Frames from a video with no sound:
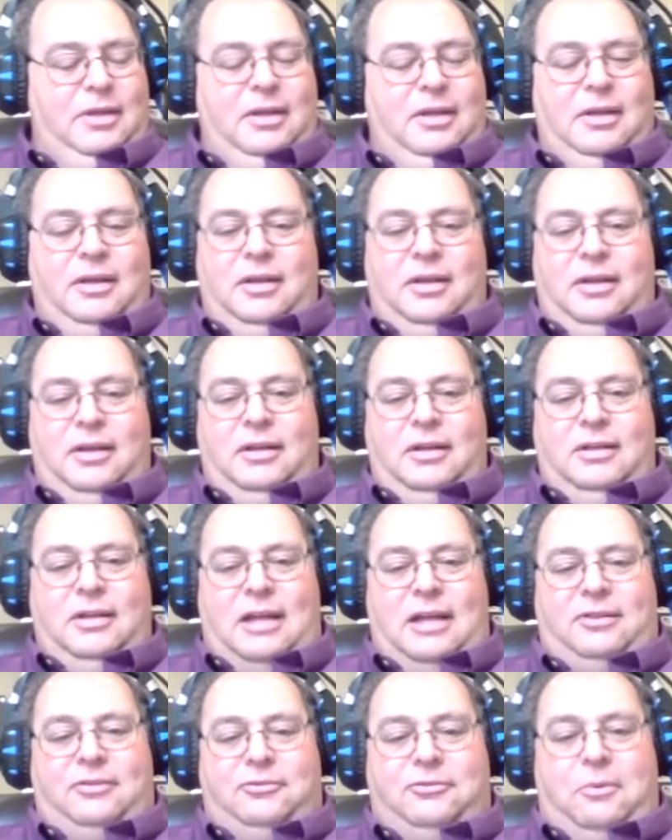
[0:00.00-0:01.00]
So
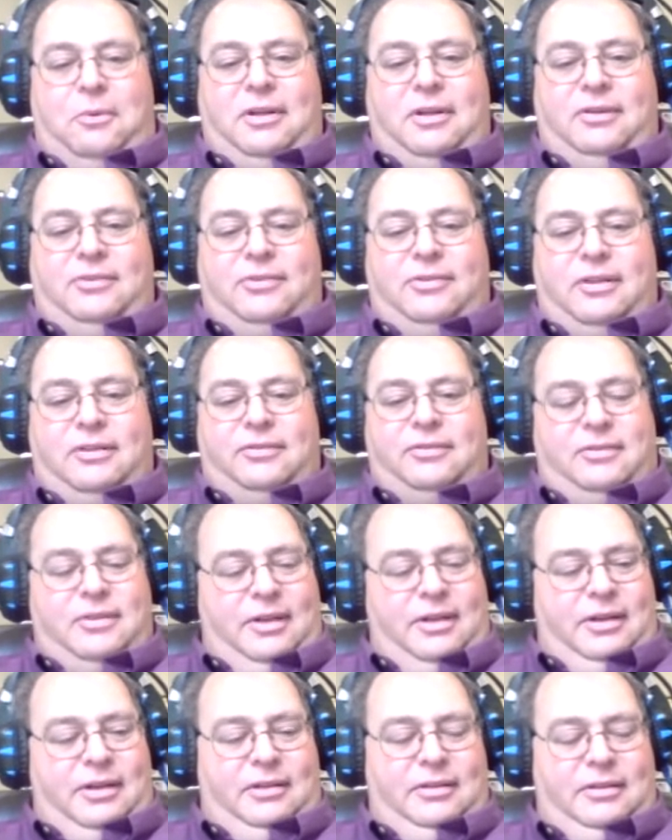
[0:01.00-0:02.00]
uh, if he can't
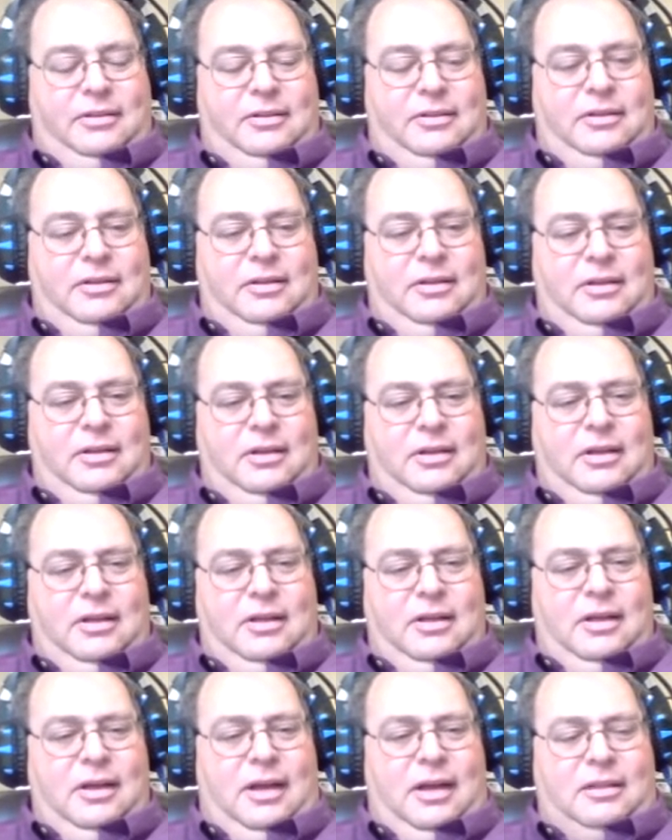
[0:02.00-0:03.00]
if he
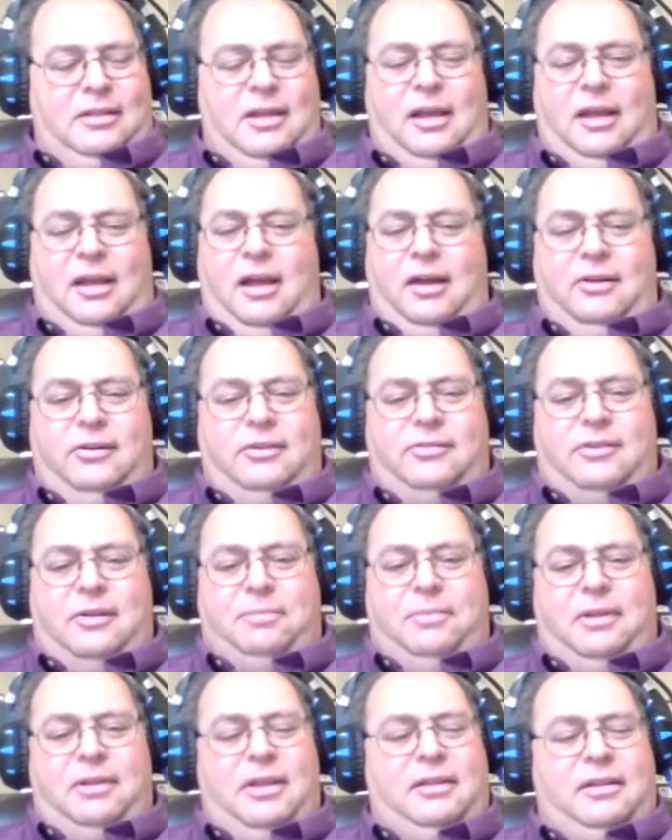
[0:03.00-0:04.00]
can't convince judges in
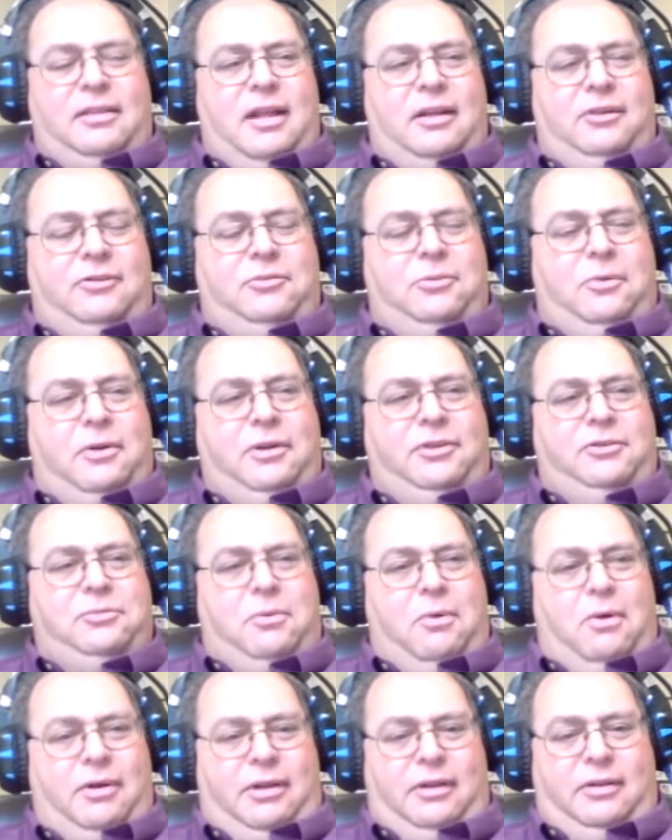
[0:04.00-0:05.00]
2020,
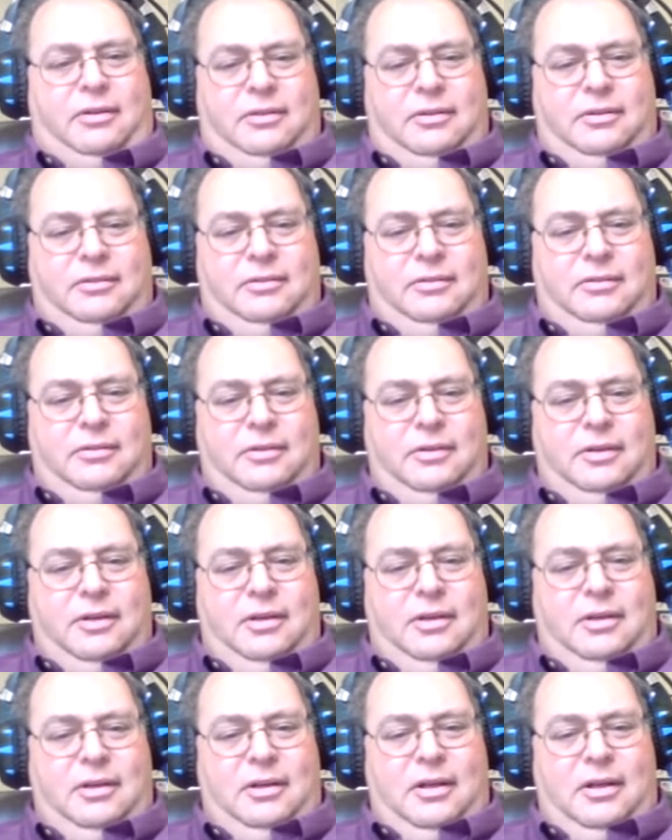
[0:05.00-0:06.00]
like over
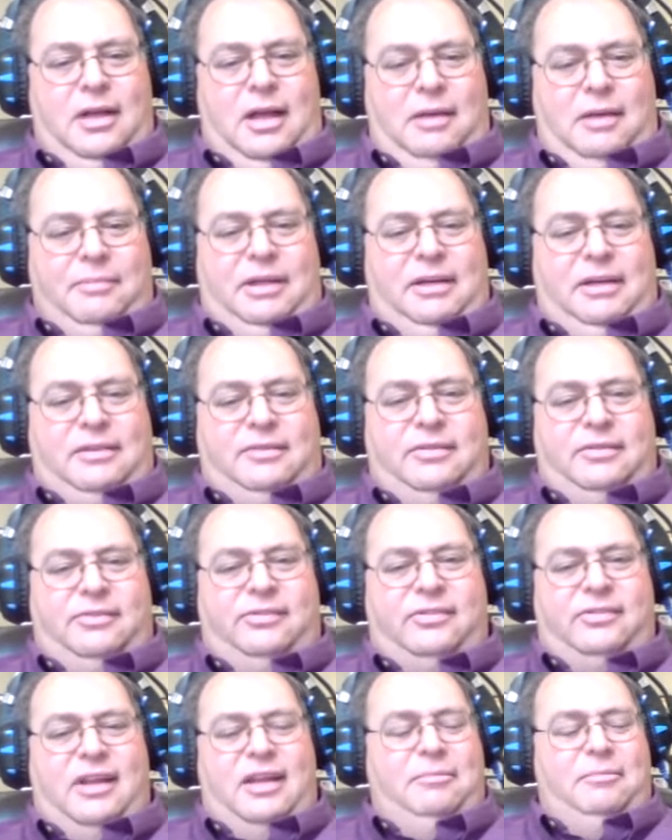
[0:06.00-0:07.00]
130
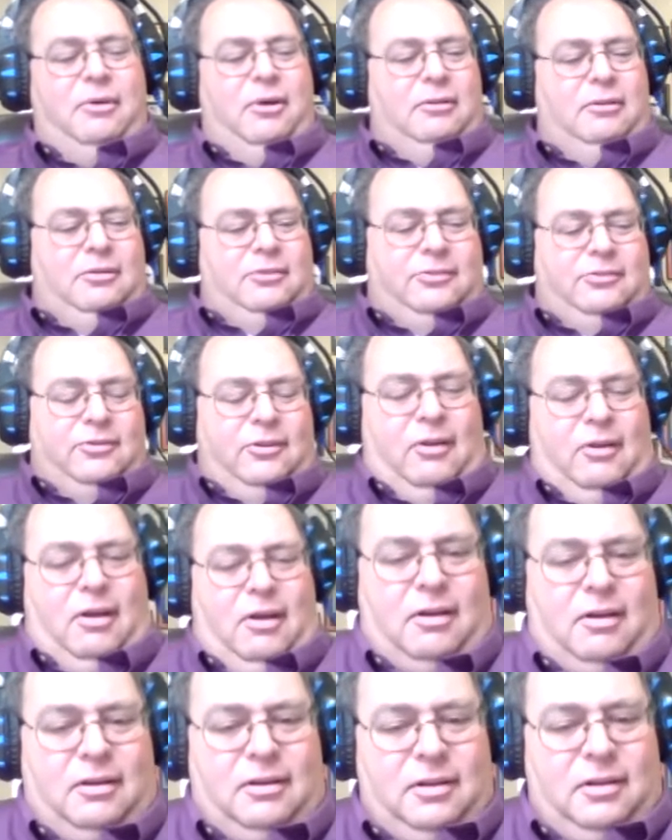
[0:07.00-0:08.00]
times,
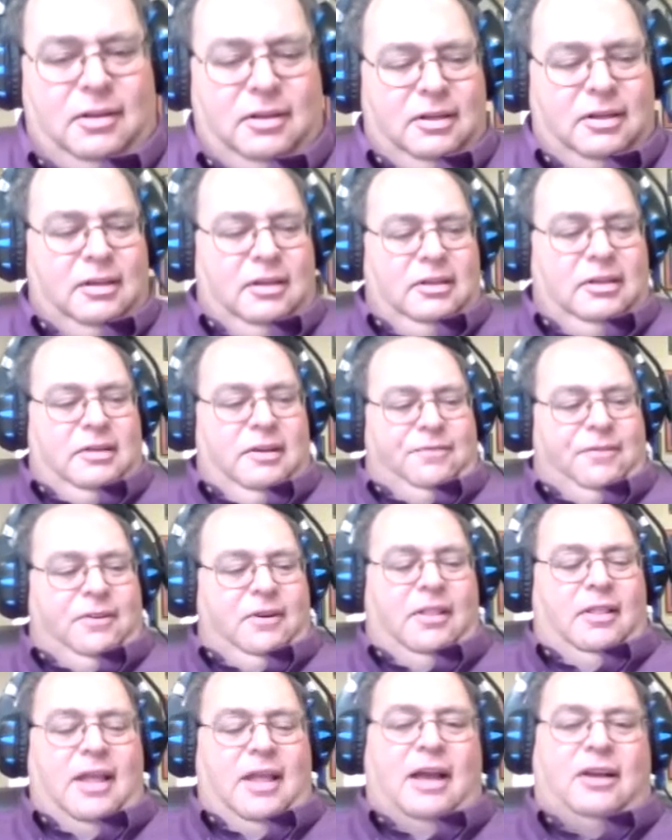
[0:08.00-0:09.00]
um, where he lost
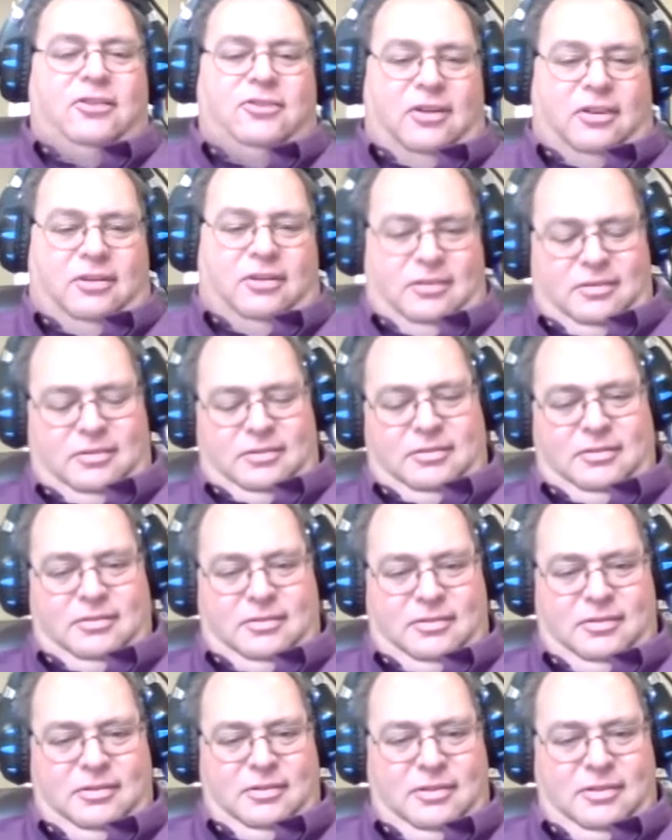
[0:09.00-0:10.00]
the election,
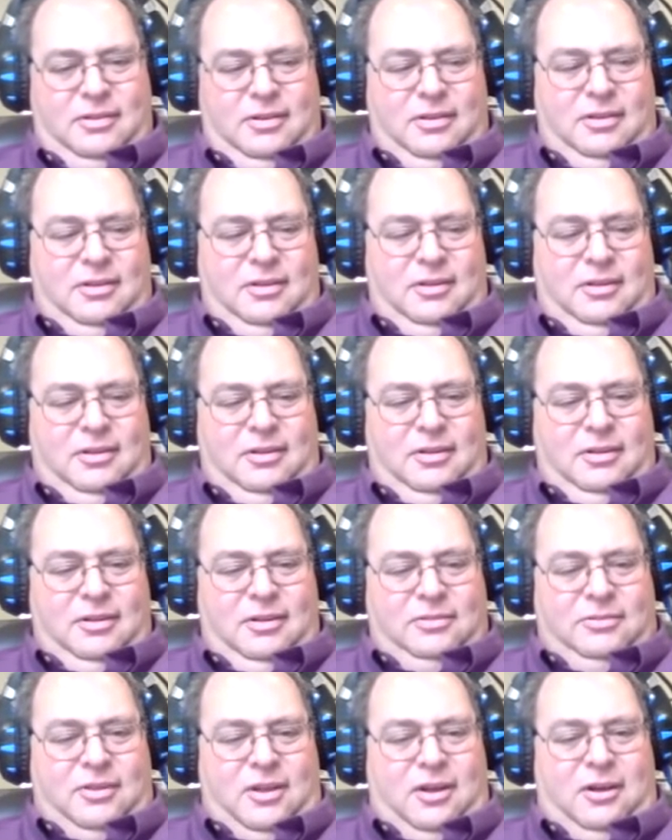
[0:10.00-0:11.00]
what luck
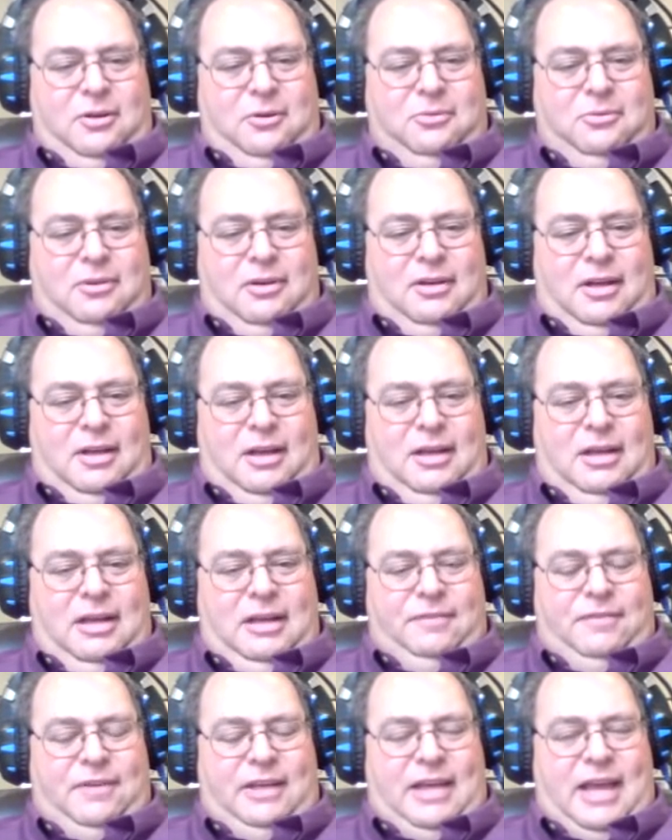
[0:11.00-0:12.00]
is he going to have
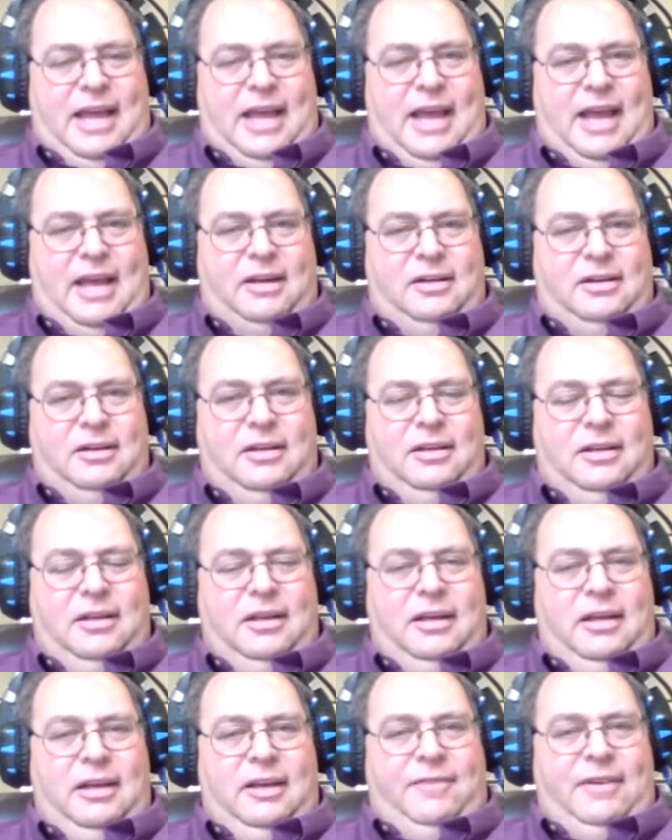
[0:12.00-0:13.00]
where he won the
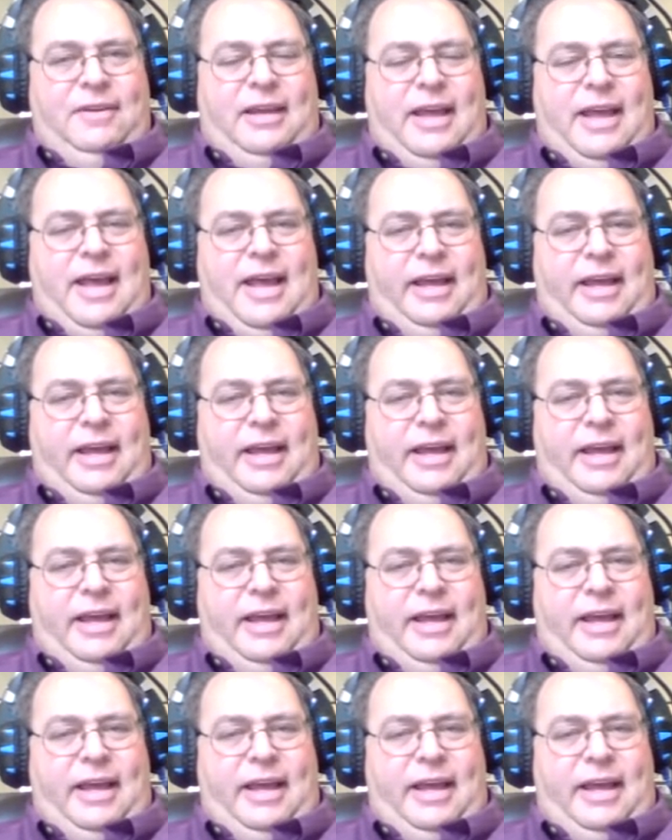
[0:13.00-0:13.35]
election?